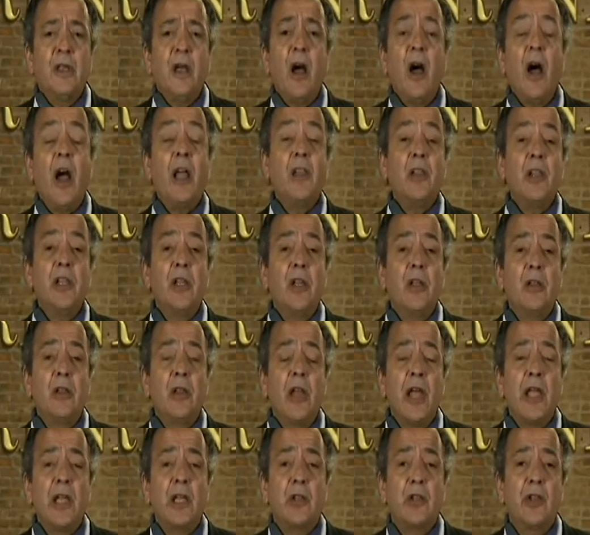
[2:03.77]
Highly
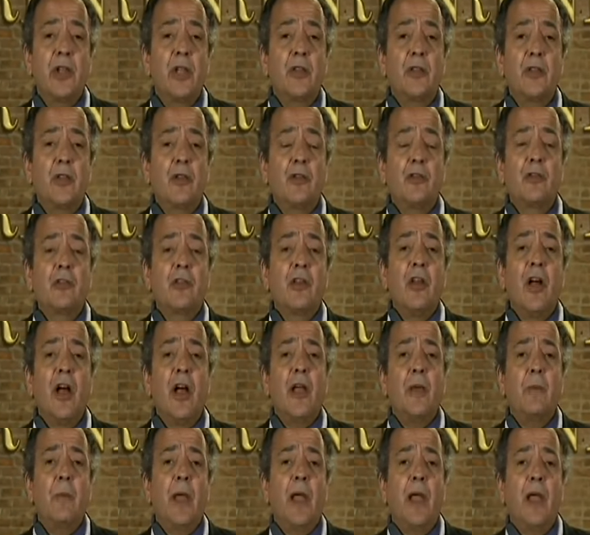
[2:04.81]
unlikely at this
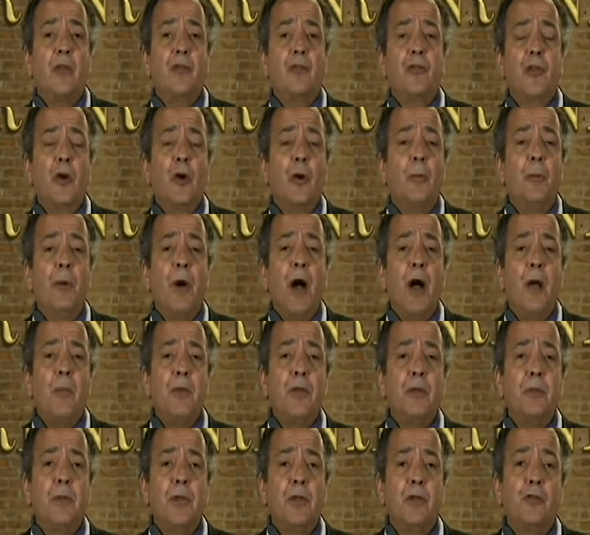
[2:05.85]
time, as the
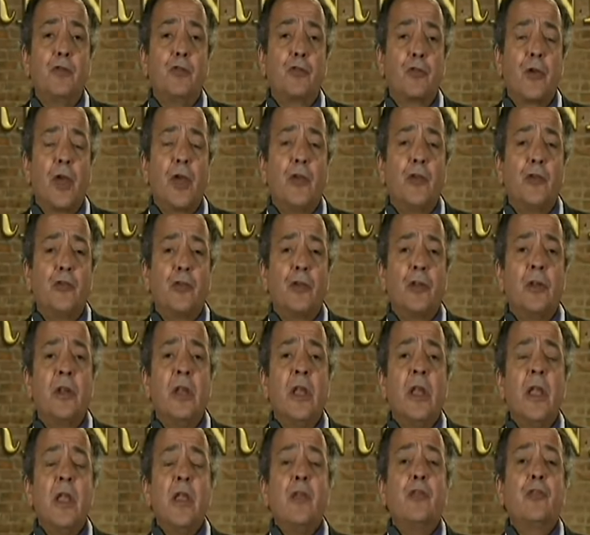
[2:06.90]
Obama administration
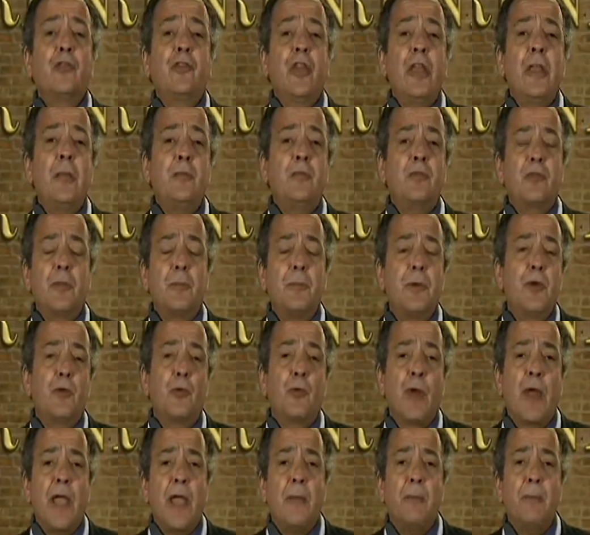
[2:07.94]
seems to be
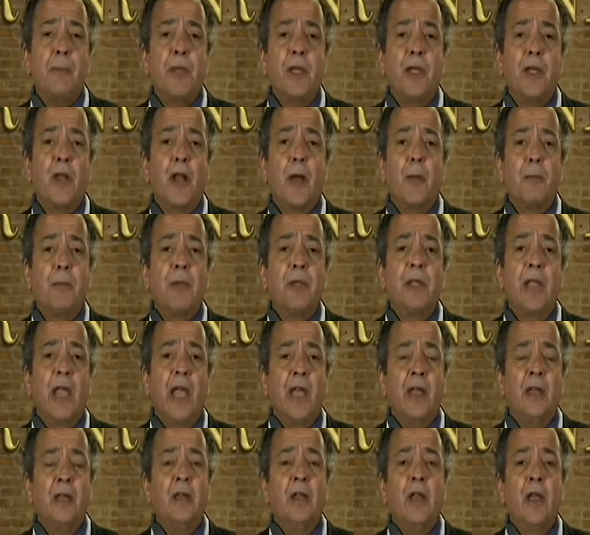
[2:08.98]
ramping it up
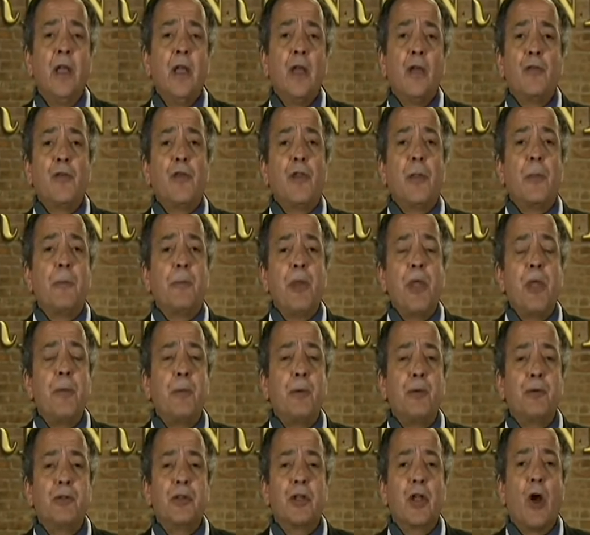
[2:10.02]
again for the
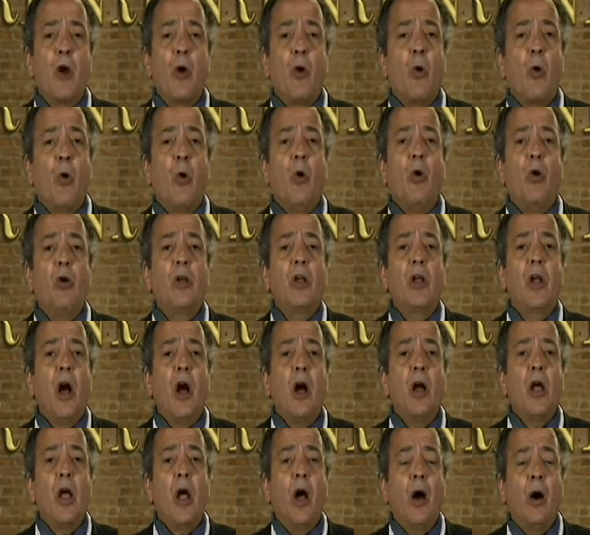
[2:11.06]
people to go all
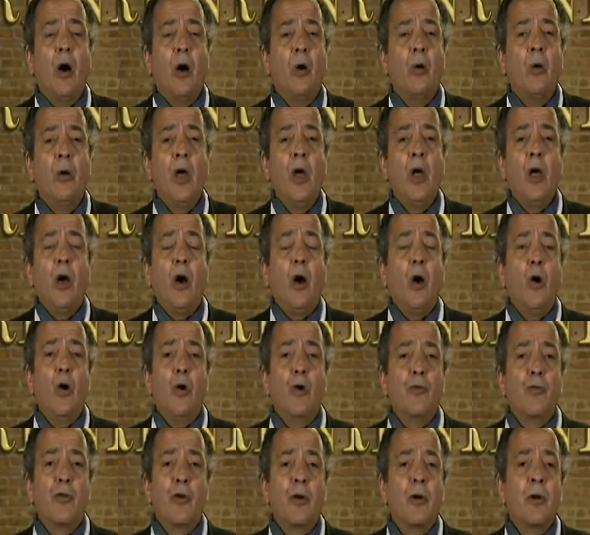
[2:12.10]
gung-ho
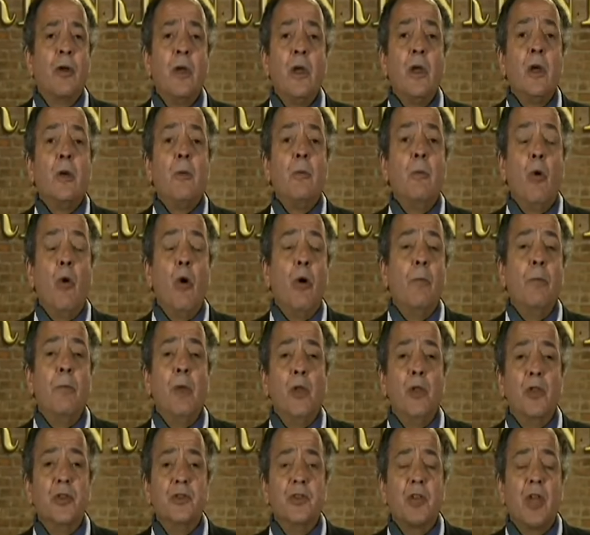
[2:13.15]
over more
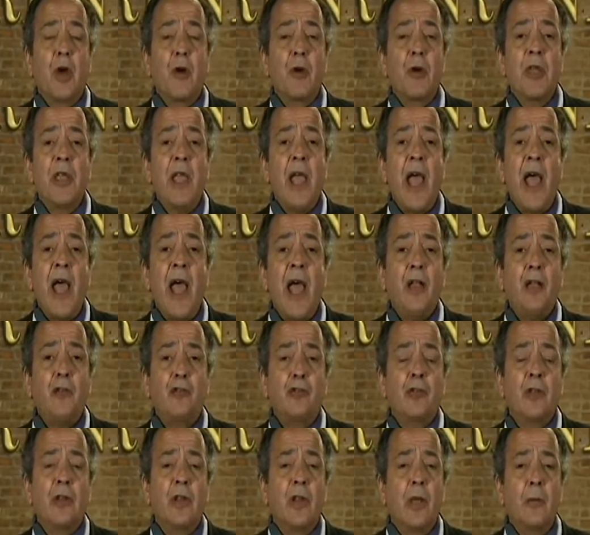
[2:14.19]
military
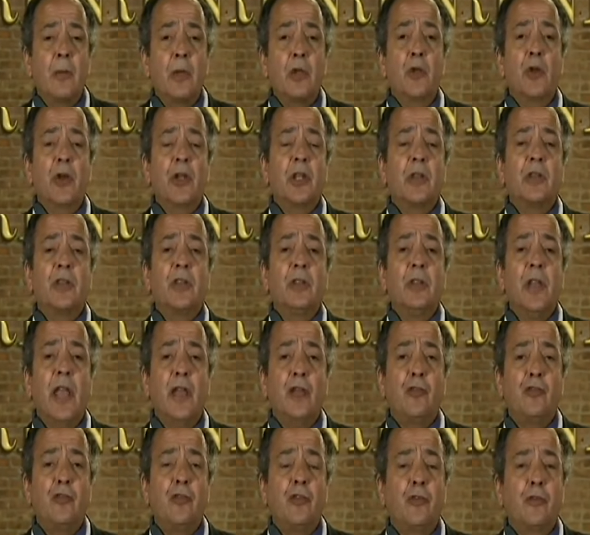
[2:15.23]
action. I mean, look at the
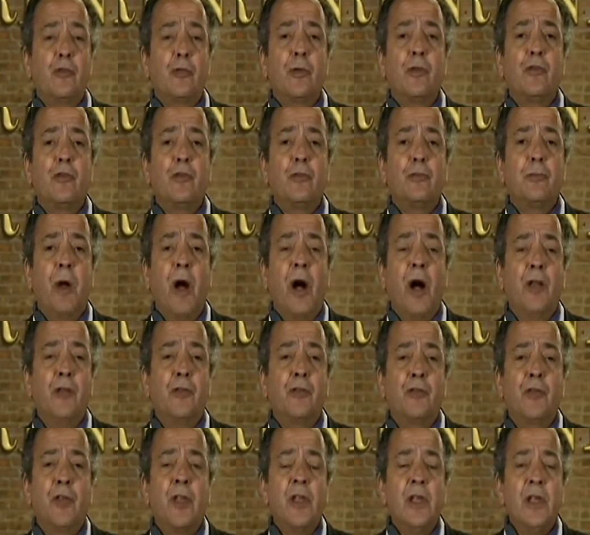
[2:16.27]
nation's
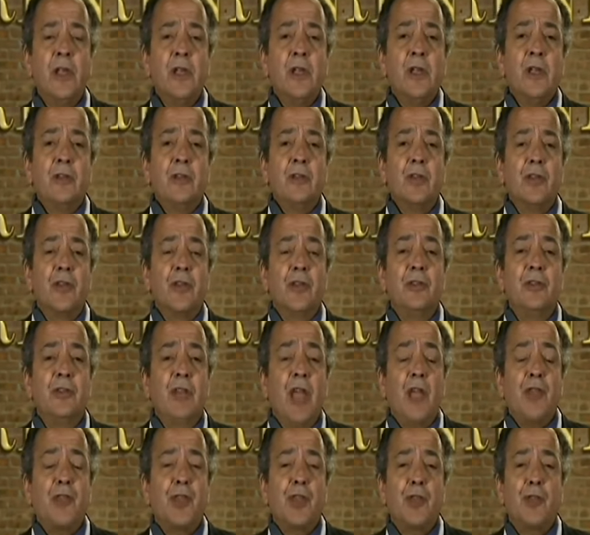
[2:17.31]
response to the
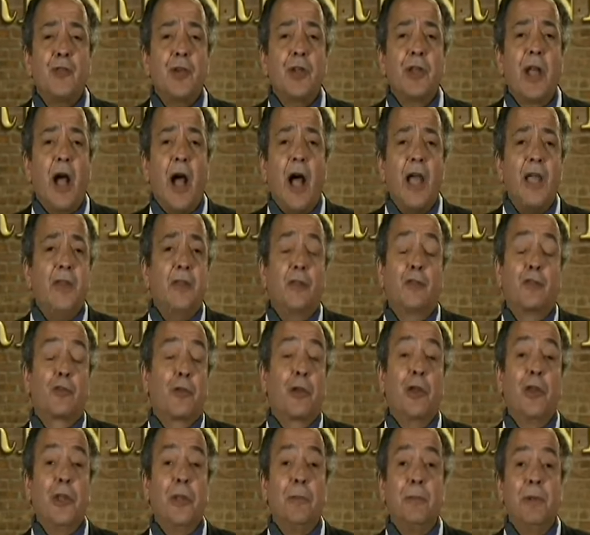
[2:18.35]
death of a guy that's
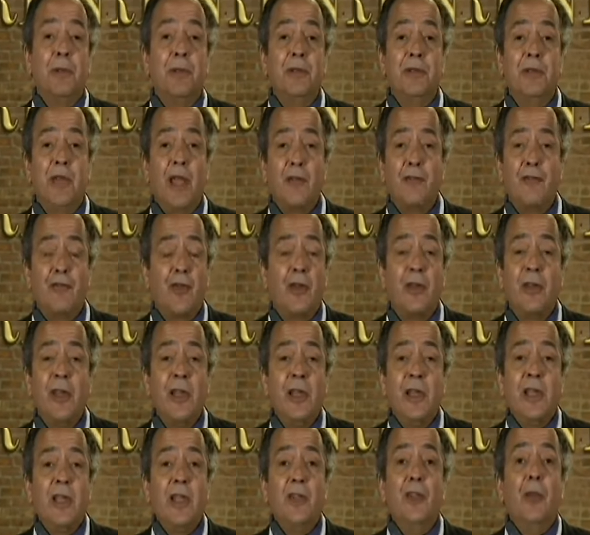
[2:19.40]
really been dead
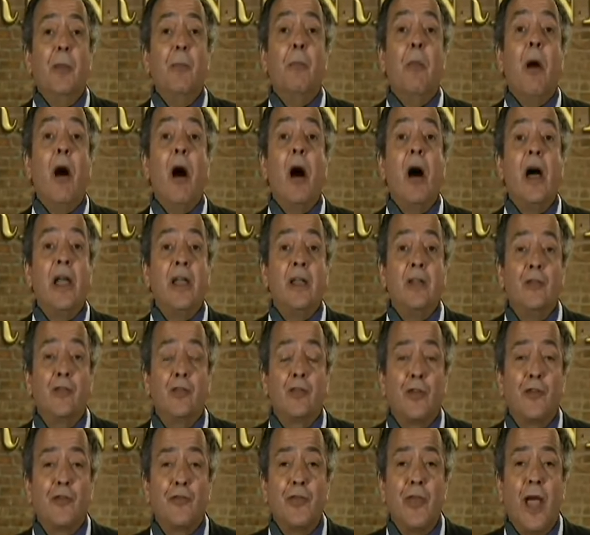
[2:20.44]
in the
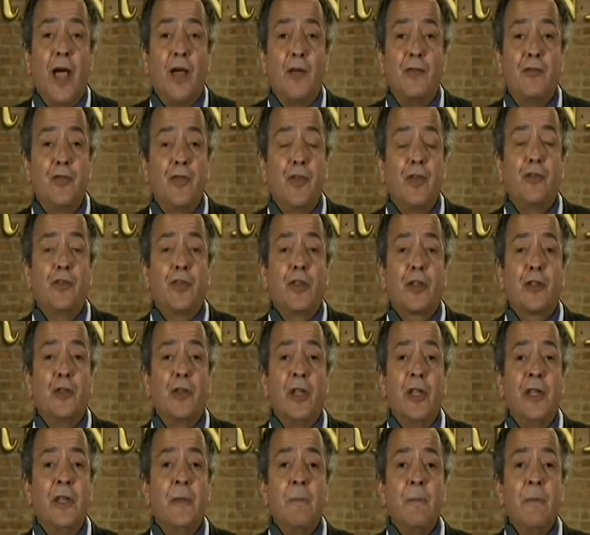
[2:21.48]
minds, if not
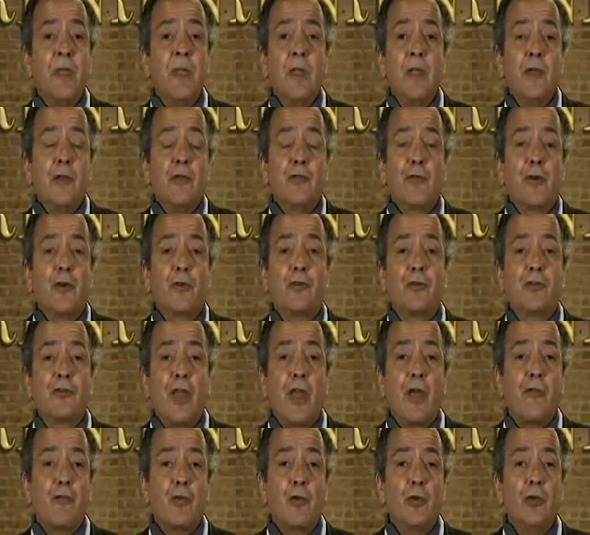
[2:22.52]
physically, for
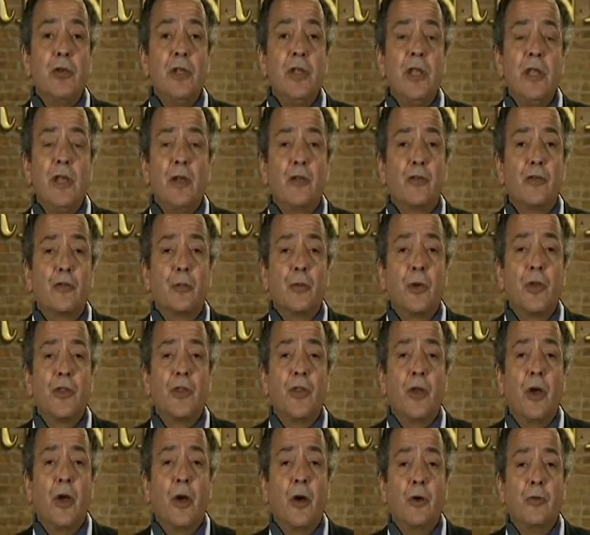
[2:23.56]
several years with
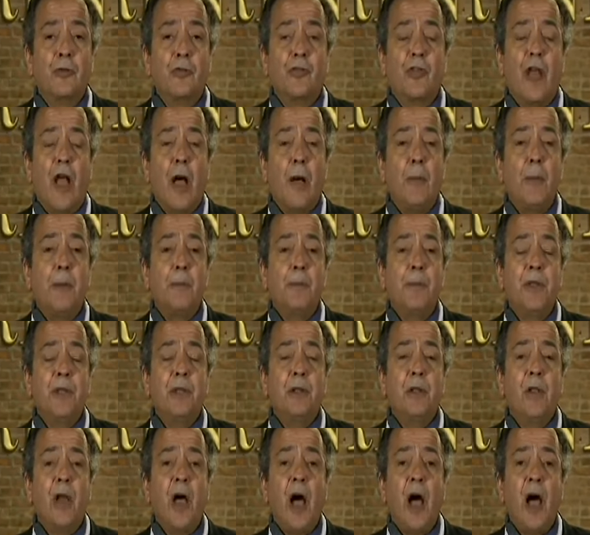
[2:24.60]
Osama
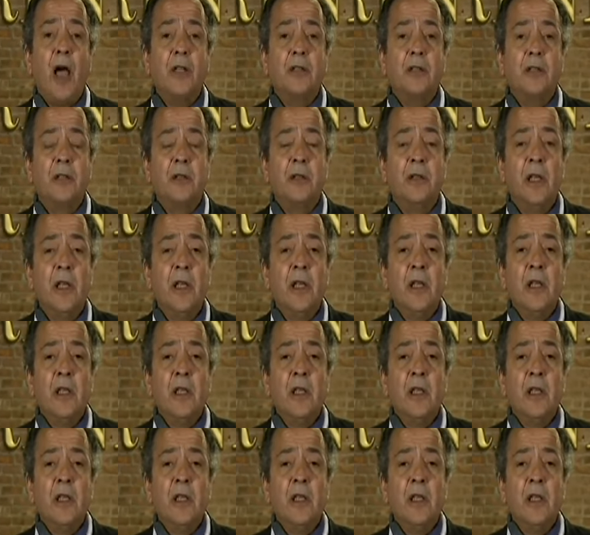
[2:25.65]
bin Laden.